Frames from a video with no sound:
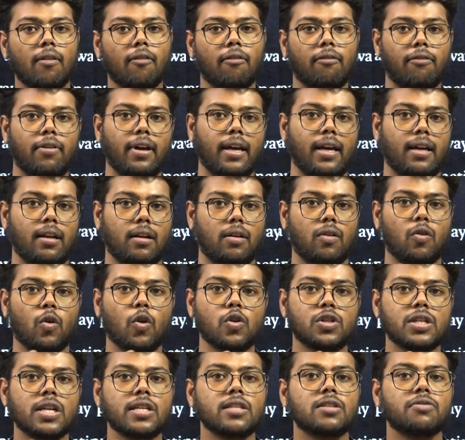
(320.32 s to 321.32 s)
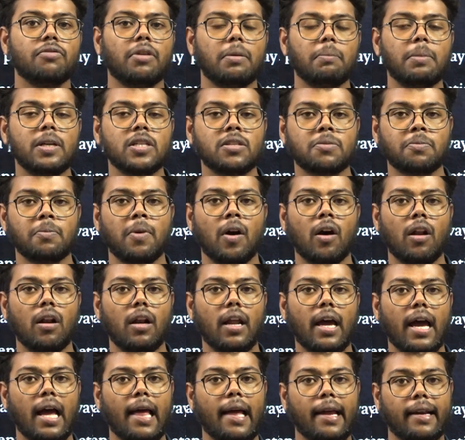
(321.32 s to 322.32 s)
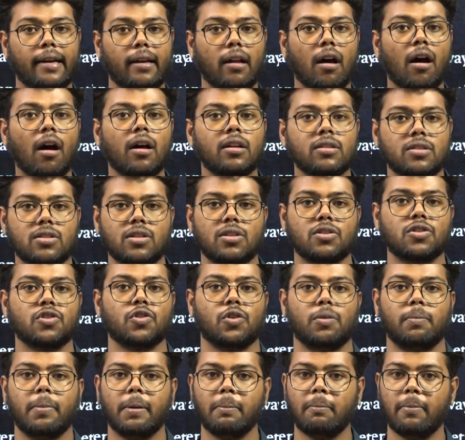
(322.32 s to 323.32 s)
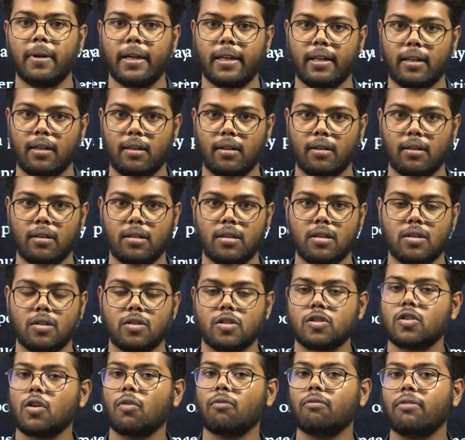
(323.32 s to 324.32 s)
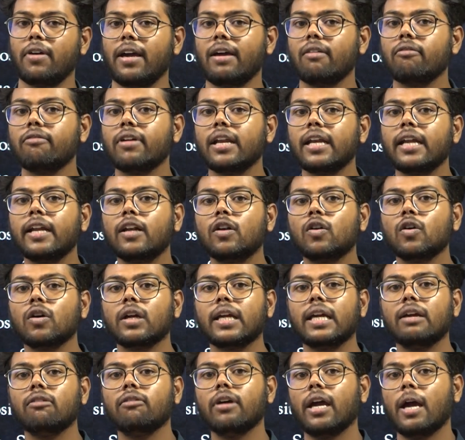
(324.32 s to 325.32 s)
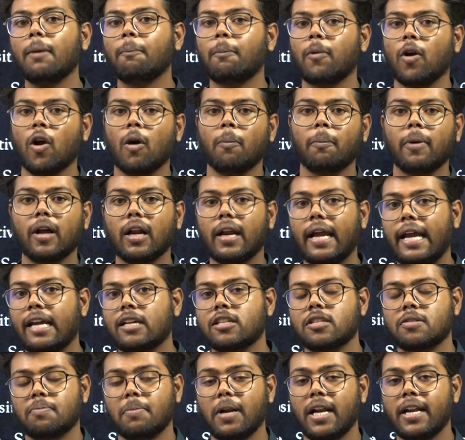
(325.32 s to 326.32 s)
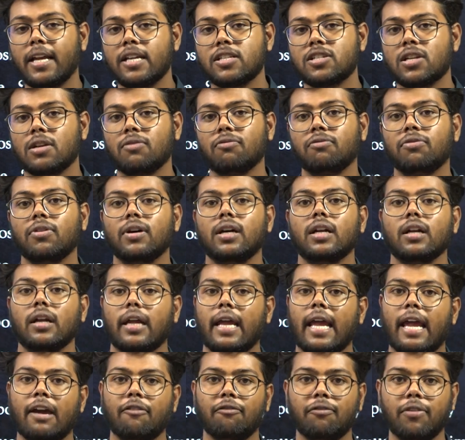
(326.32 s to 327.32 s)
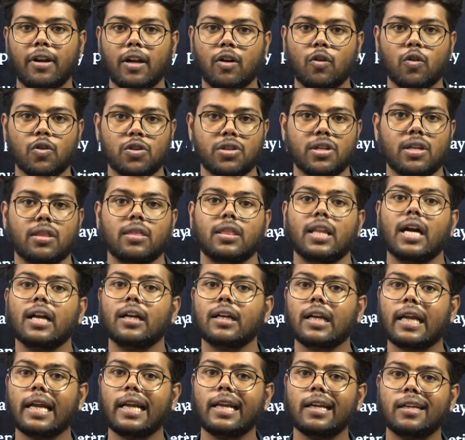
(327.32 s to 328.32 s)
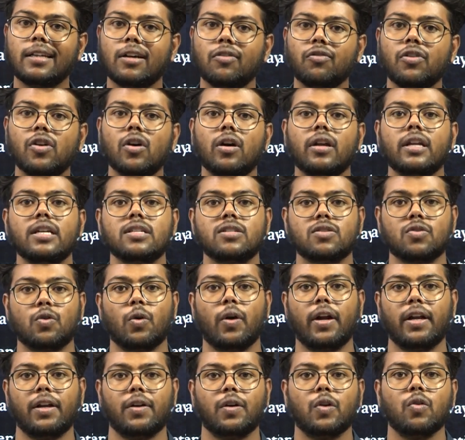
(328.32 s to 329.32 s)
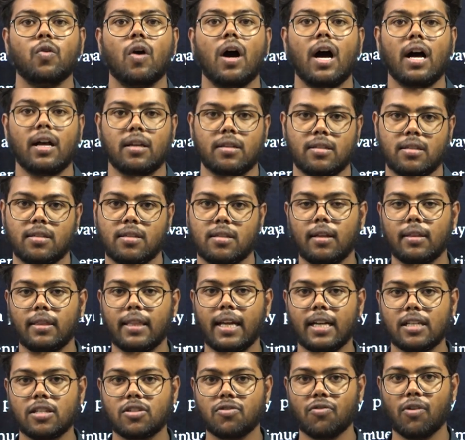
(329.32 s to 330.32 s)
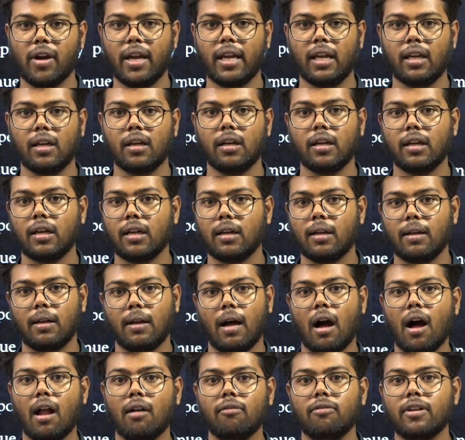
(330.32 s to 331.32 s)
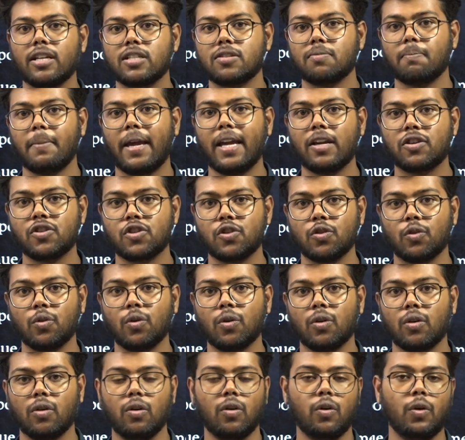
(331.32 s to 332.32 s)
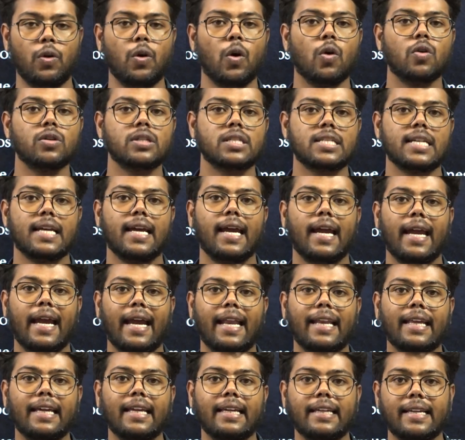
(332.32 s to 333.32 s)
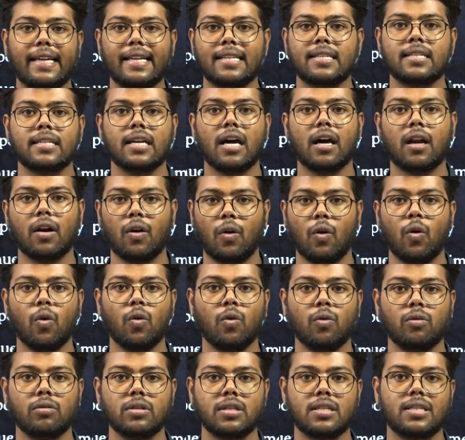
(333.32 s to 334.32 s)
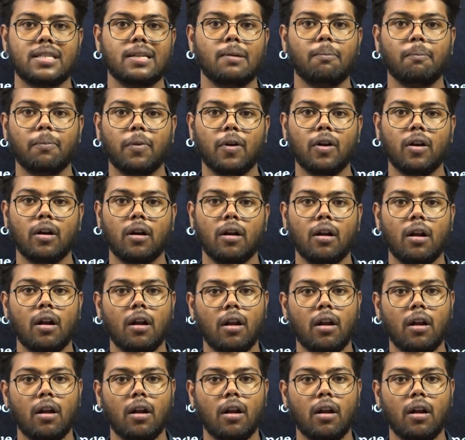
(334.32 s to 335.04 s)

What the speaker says: where questions will be small and answers should be big. So where we need to give a proper explanation for every question that interviewer is going to ask. That's why always make sure don't say any yes or no, simple